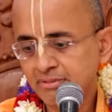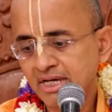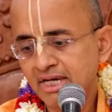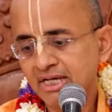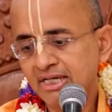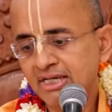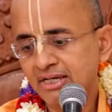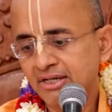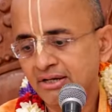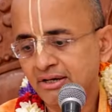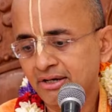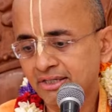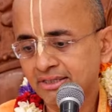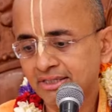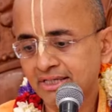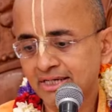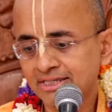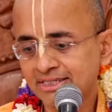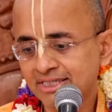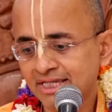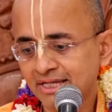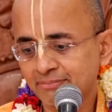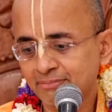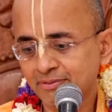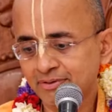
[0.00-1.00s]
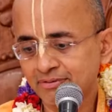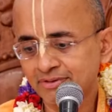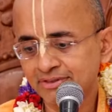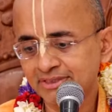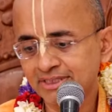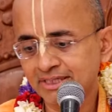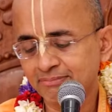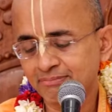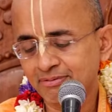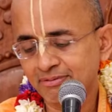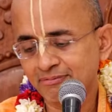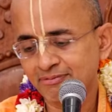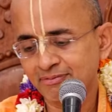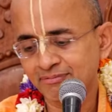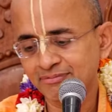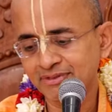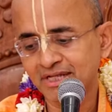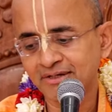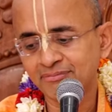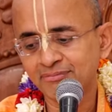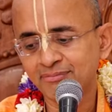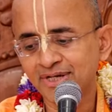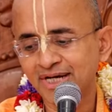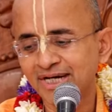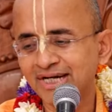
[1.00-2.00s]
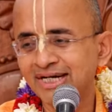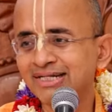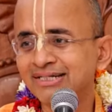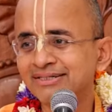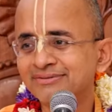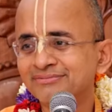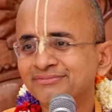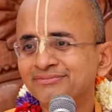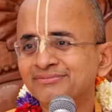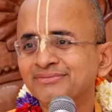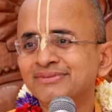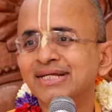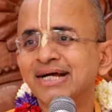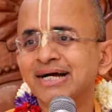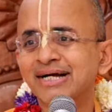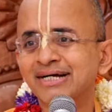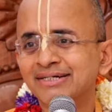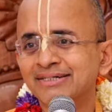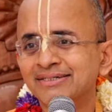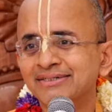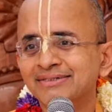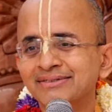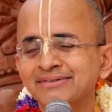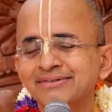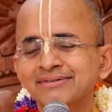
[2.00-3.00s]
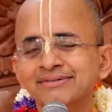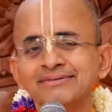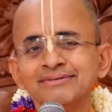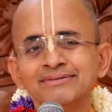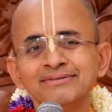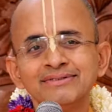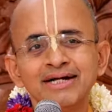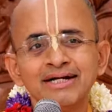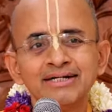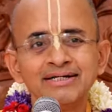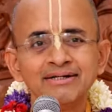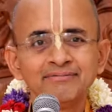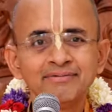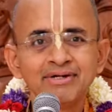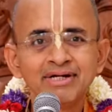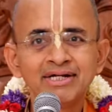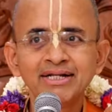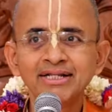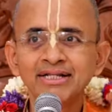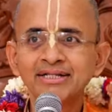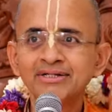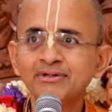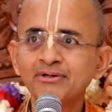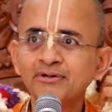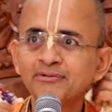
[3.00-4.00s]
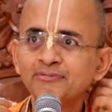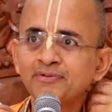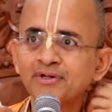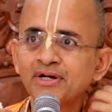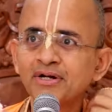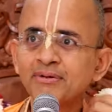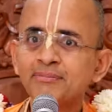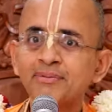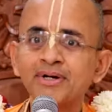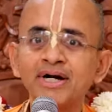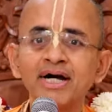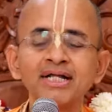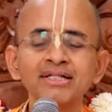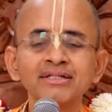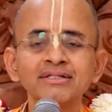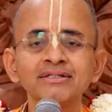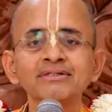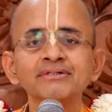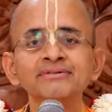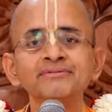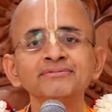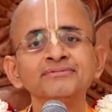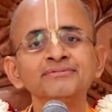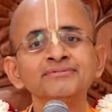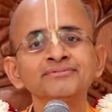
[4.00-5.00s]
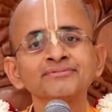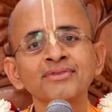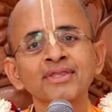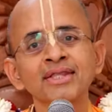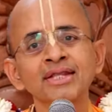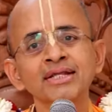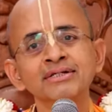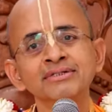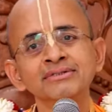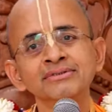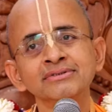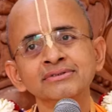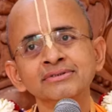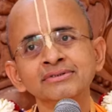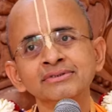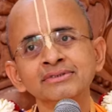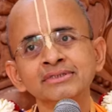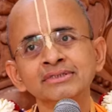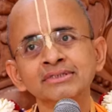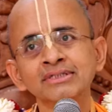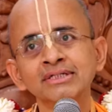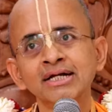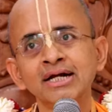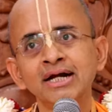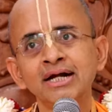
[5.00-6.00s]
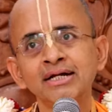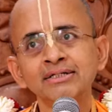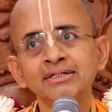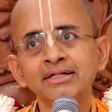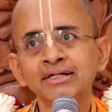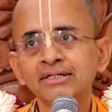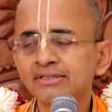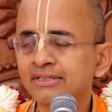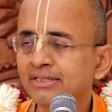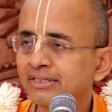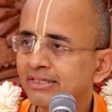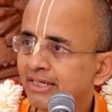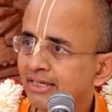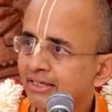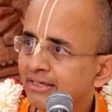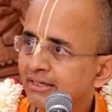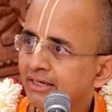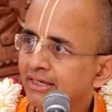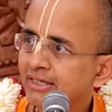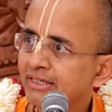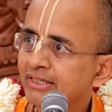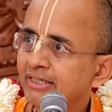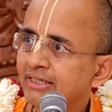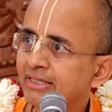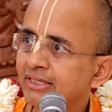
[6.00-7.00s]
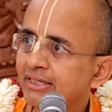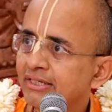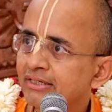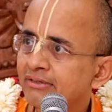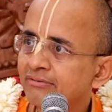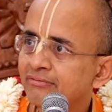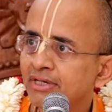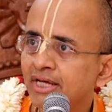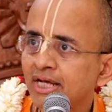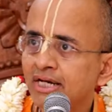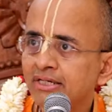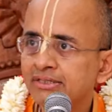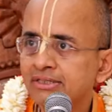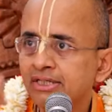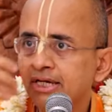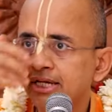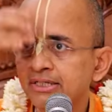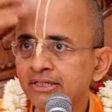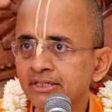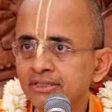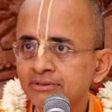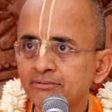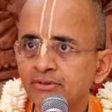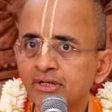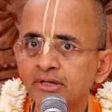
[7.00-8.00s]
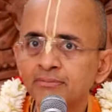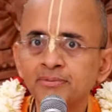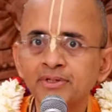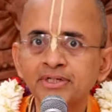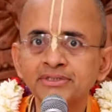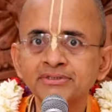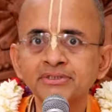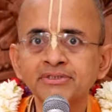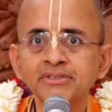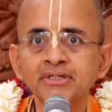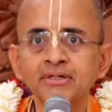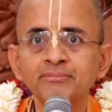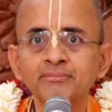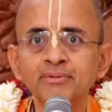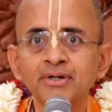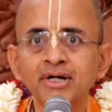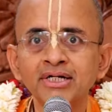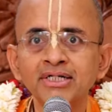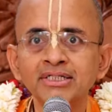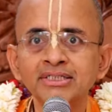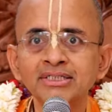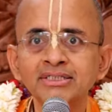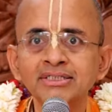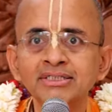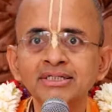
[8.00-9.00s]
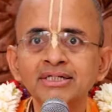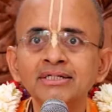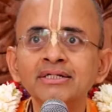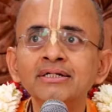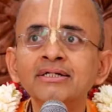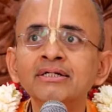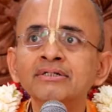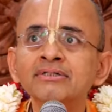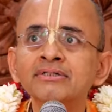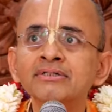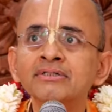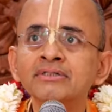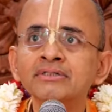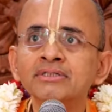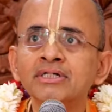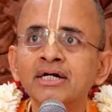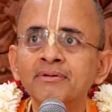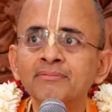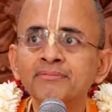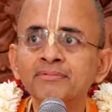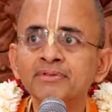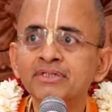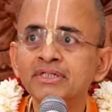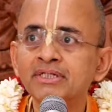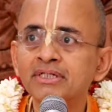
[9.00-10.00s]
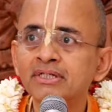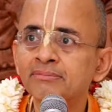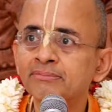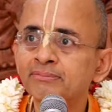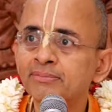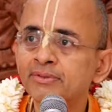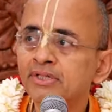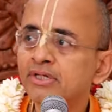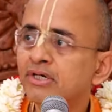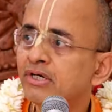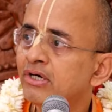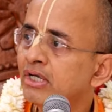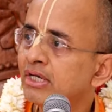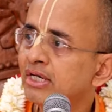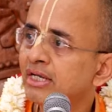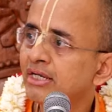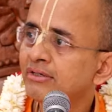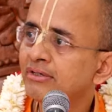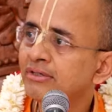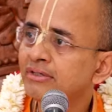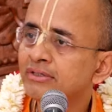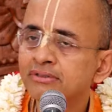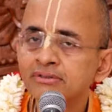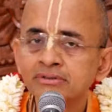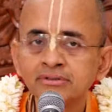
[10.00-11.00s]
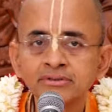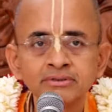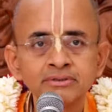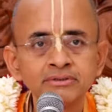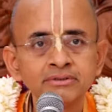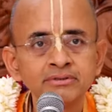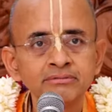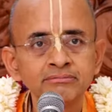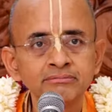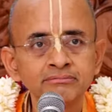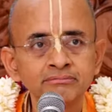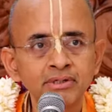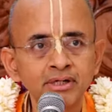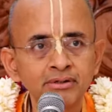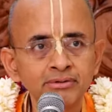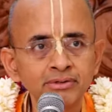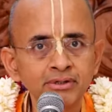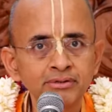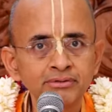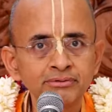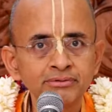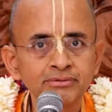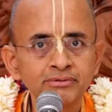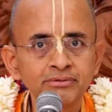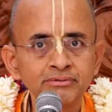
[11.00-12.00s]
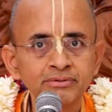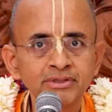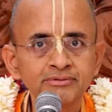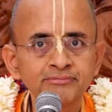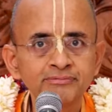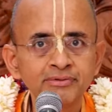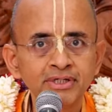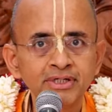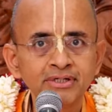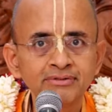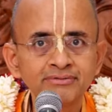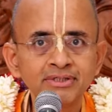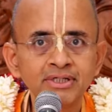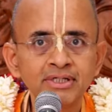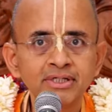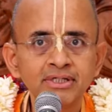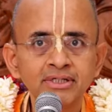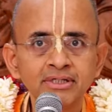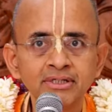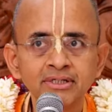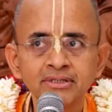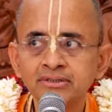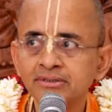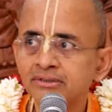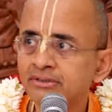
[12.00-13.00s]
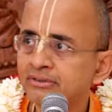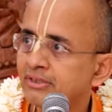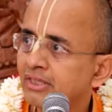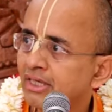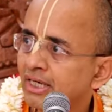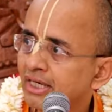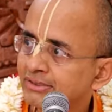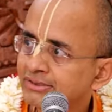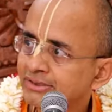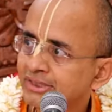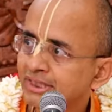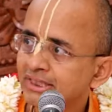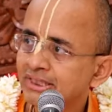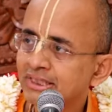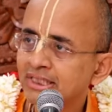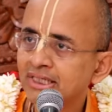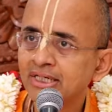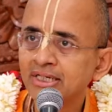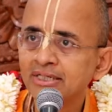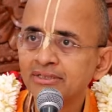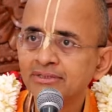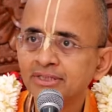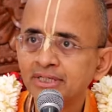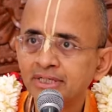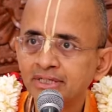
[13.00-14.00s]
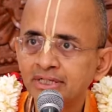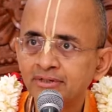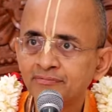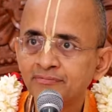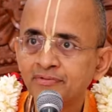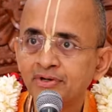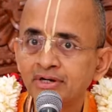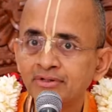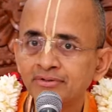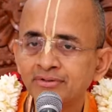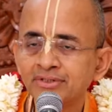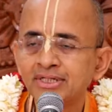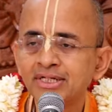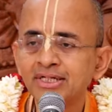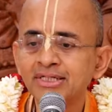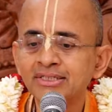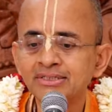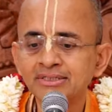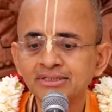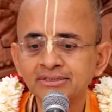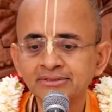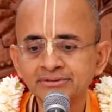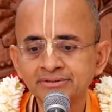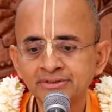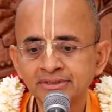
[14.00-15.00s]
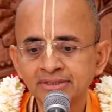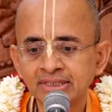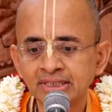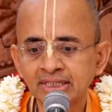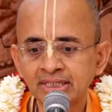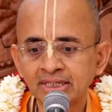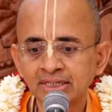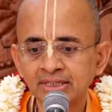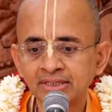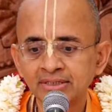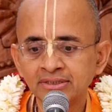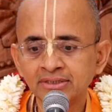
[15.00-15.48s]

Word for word: Immediately all the disciples will jump up from their bed. Huh? And immediately they go for a bath. Hmm? And then they get ready and wear tilak in 12 parts of their body and come to the temple hall and bow down in front of the acharya and then in front of the deities